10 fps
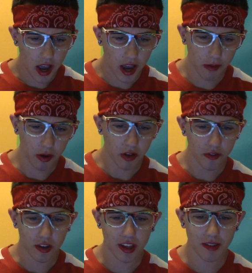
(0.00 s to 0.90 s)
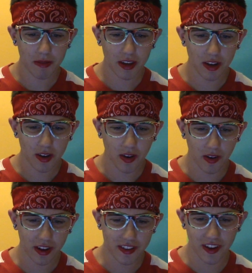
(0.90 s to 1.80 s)
I will if you kiss me,
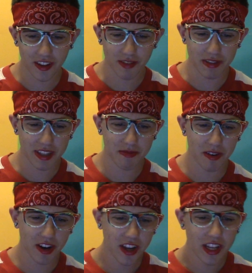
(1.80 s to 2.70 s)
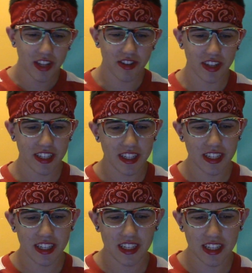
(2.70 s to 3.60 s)
Corey taunted with a smirk. Trey
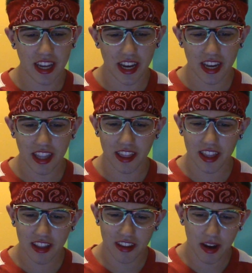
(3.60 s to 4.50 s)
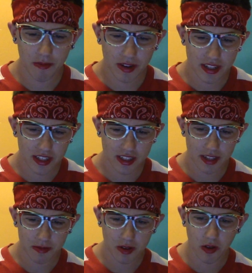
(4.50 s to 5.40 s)
sighed and leaned down, pressing his
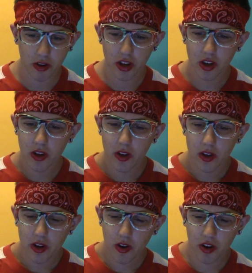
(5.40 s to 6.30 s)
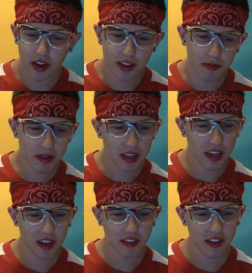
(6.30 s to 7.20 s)
lips to Corey. Corey deepened the
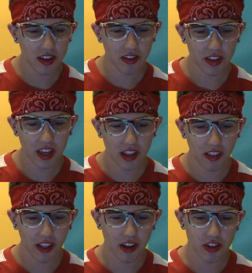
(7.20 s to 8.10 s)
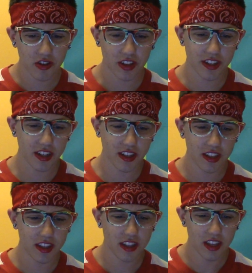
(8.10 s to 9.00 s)
kiss eagerly and allowed Trey
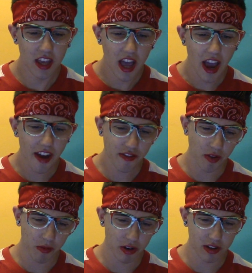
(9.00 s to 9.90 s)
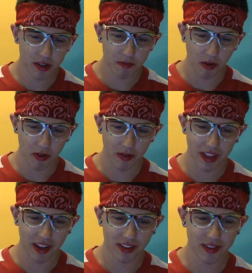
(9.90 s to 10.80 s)
to... I have the weirdest boner
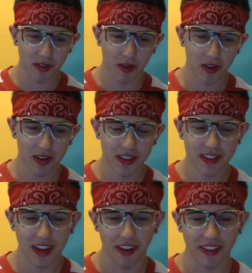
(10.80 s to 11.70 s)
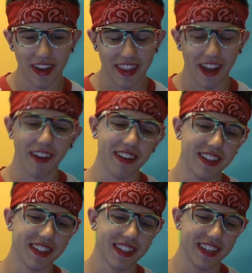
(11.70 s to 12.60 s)
right now, Tor Tommy
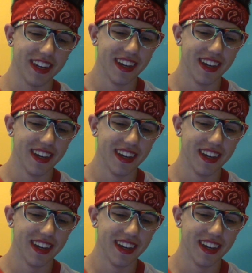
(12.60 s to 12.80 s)
announced.